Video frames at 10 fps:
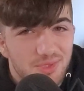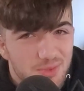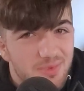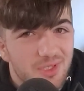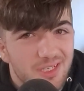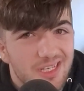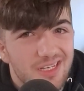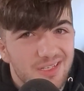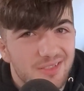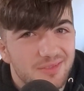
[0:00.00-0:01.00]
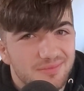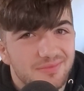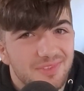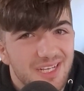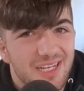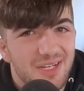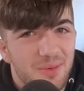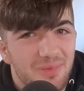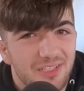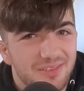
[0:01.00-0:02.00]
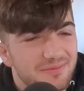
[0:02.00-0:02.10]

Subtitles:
just bring a gi, gi in a belt.